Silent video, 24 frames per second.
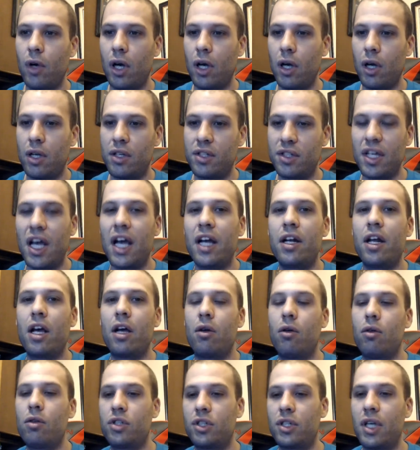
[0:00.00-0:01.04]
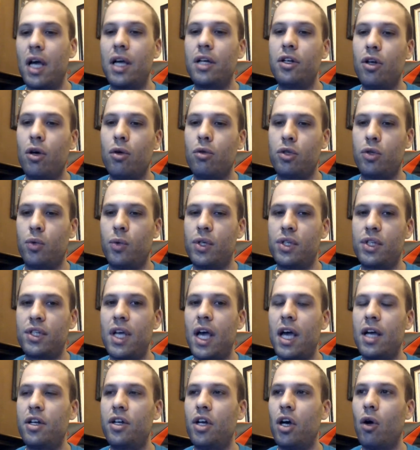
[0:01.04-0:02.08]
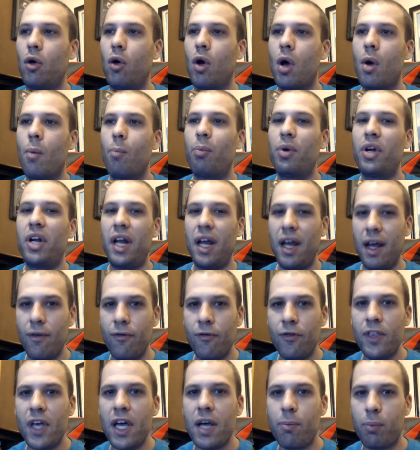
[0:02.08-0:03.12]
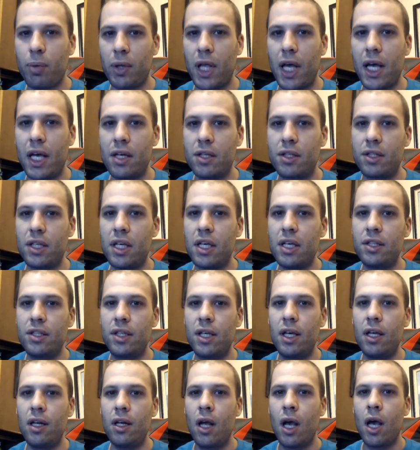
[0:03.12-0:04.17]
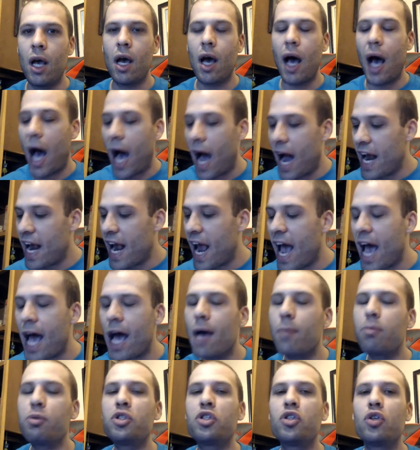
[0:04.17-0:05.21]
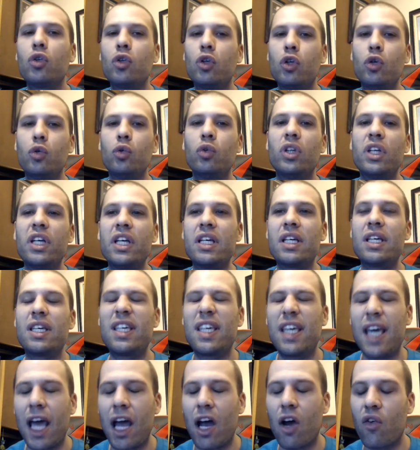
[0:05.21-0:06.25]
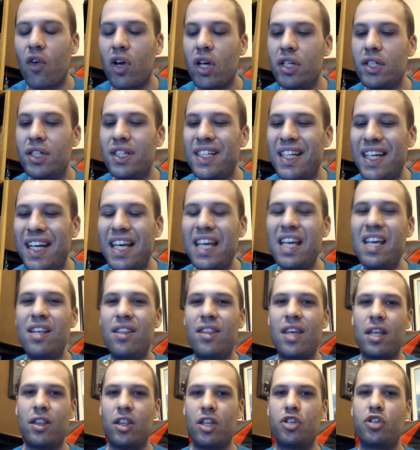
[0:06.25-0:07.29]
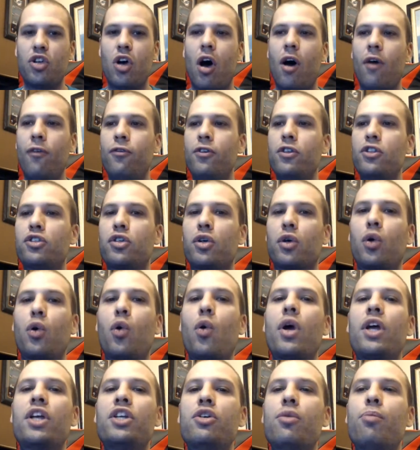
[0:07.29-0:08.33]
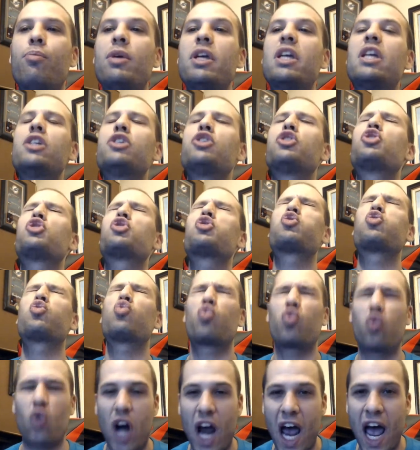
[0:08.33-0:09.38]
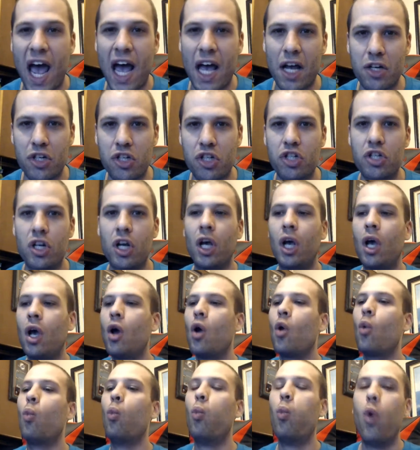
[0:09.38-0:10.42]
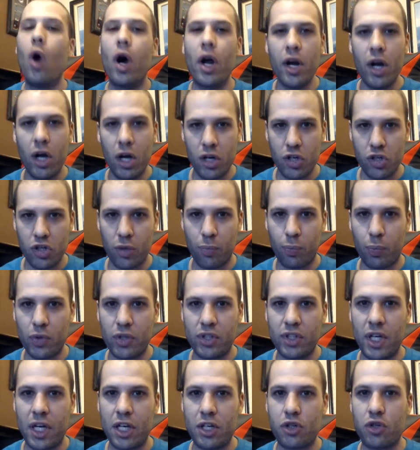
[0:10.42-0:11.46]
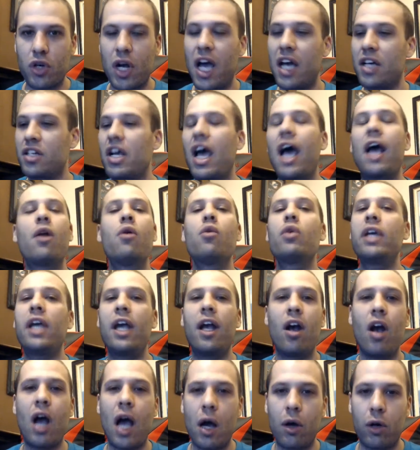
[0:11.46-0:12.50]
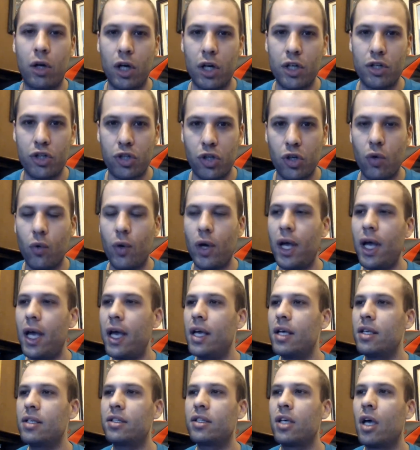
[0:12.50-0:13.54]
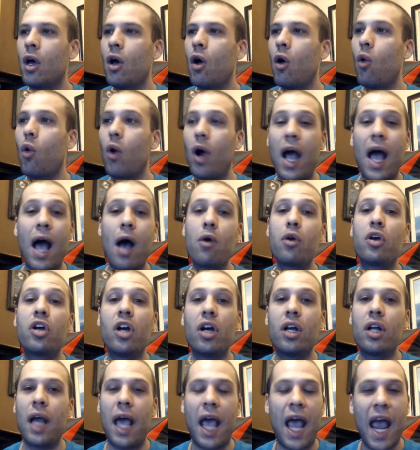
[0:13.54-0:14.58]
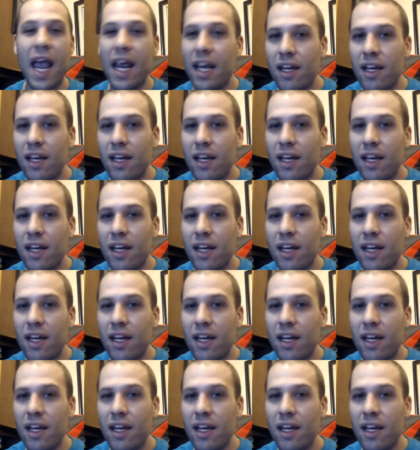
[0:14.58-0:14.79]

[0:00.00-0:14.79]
side note, but if they play a season, I absolutely guarantee that the Dolphins are going to be trash. 100% trash. I don't care how good Tua is or how good any